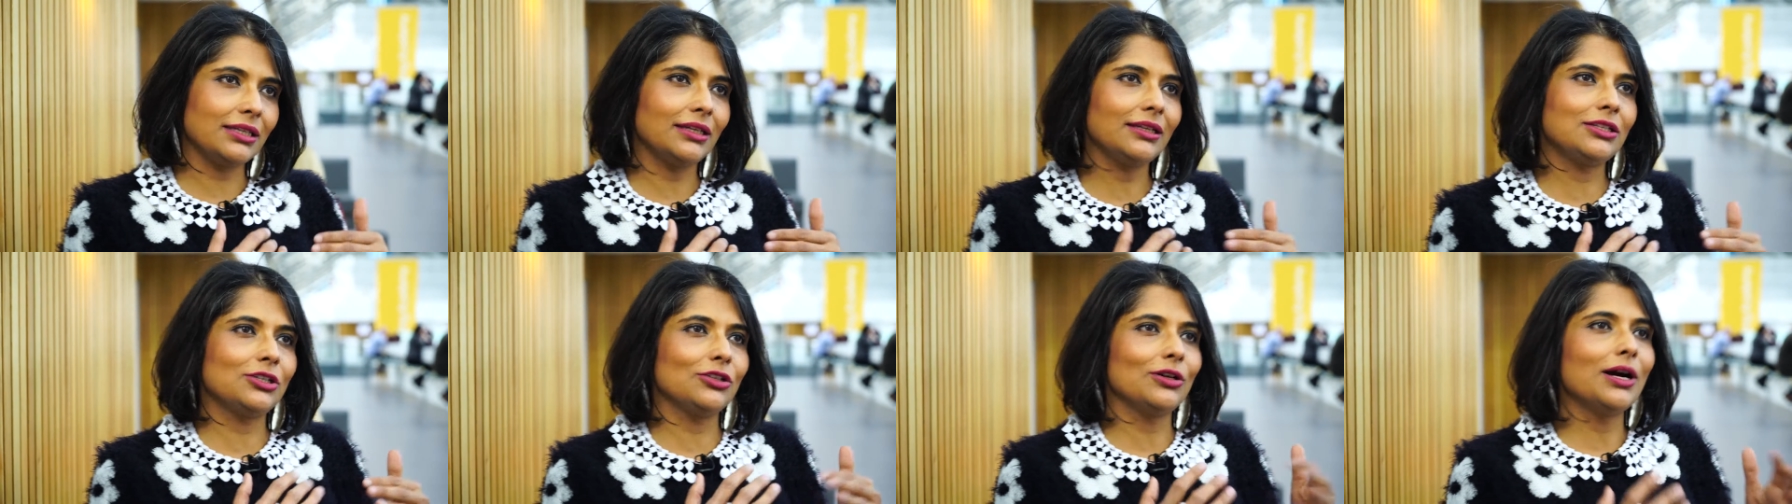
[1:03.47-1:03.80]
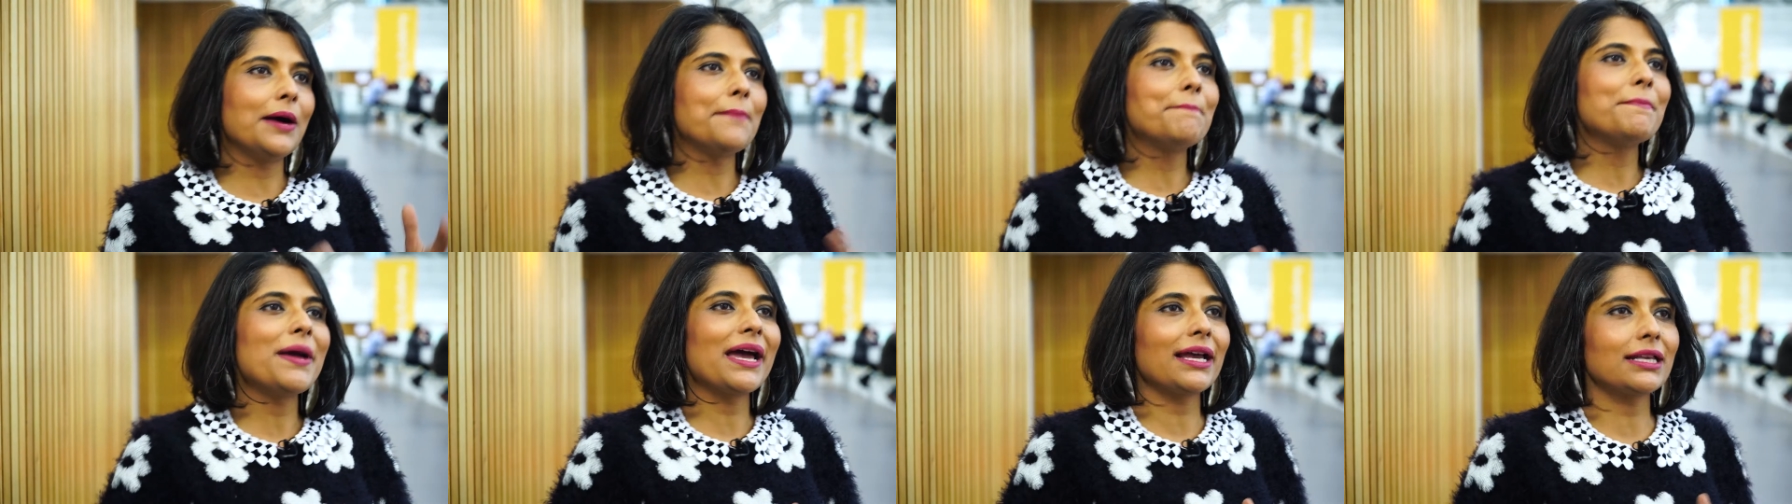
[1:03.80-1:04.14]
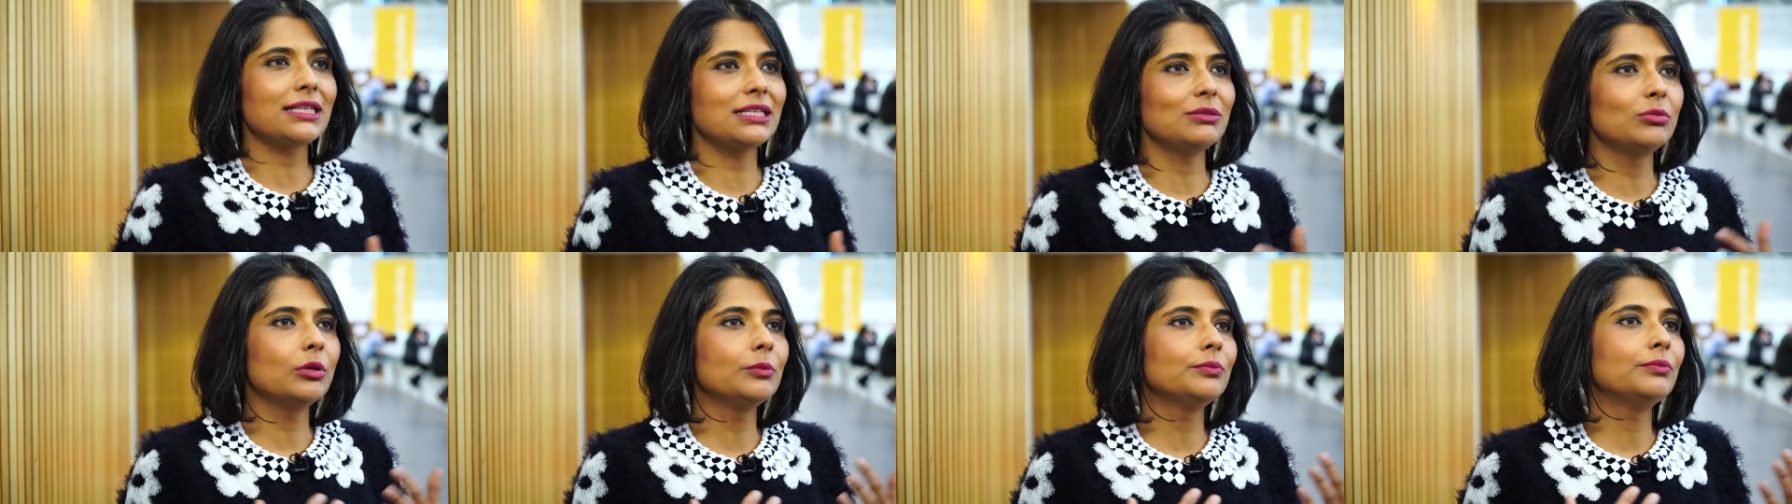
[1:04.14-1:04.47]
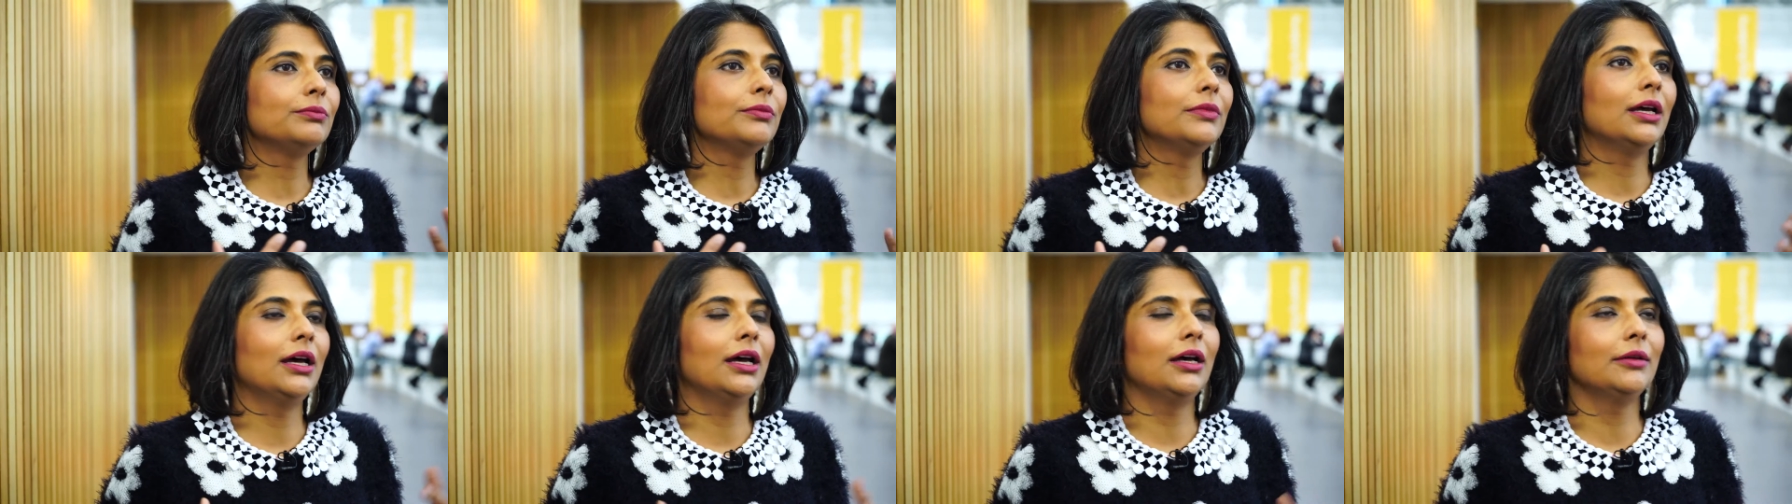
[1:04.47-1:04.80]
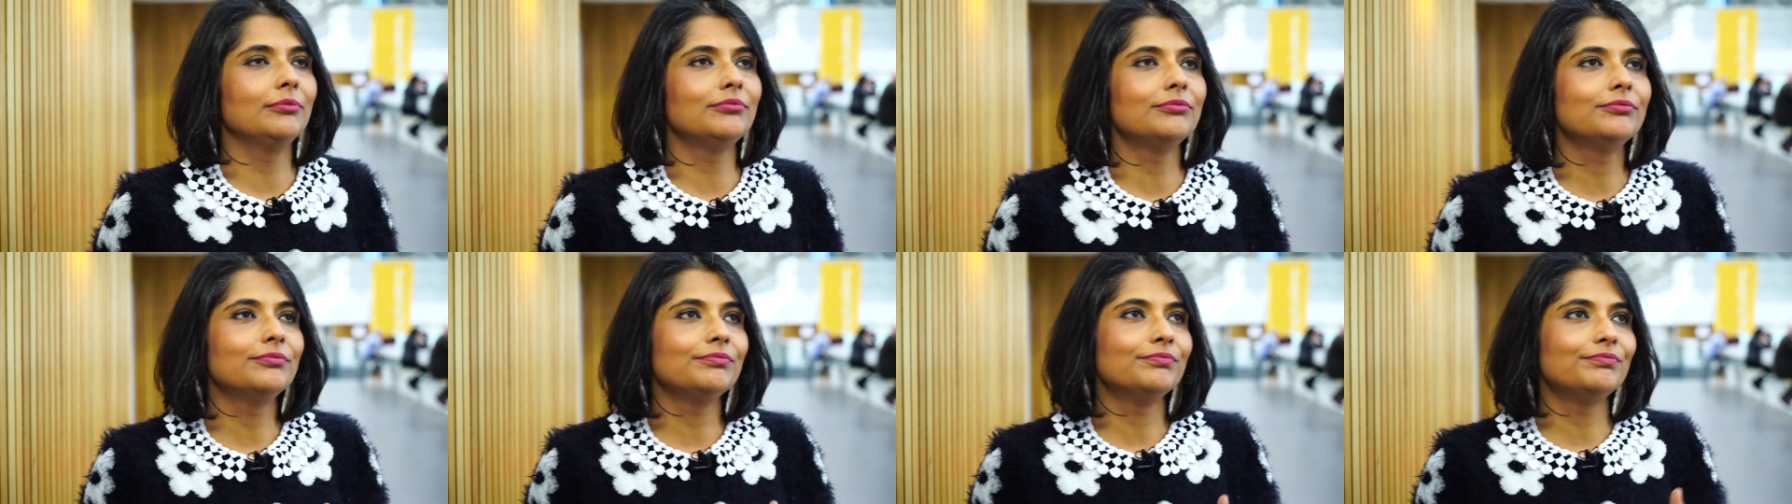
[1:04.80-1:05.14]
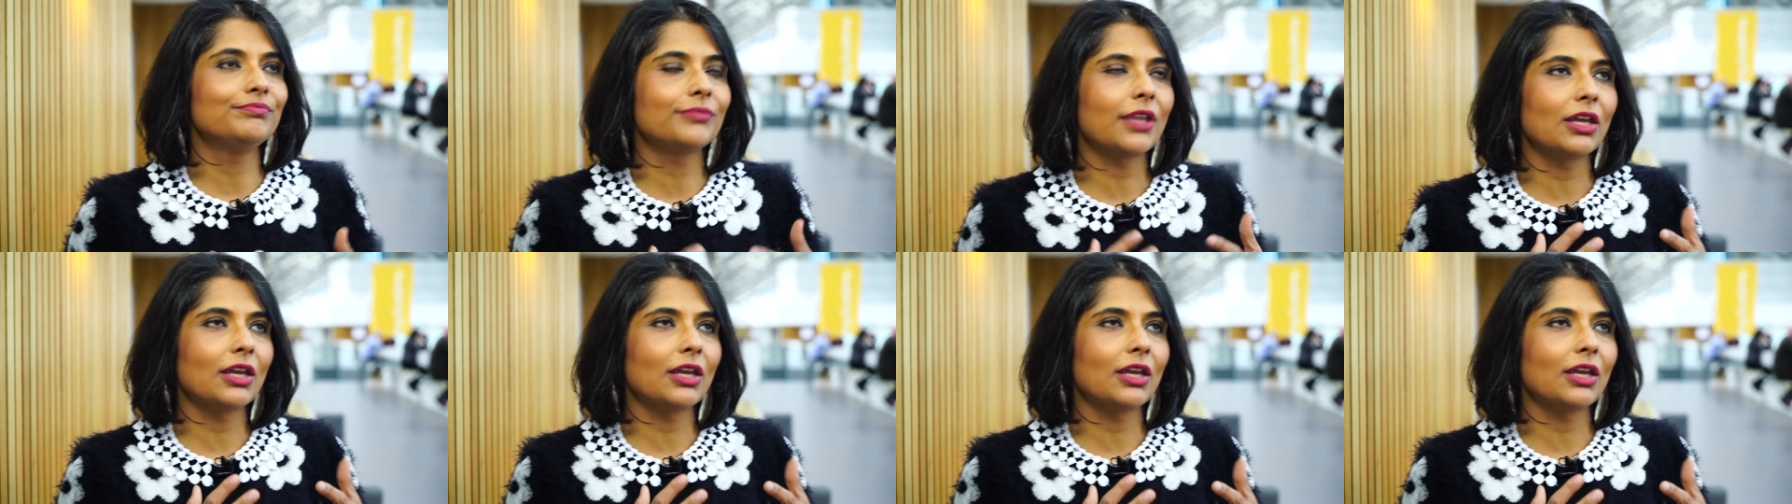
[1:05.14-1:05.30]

it to a maximum um,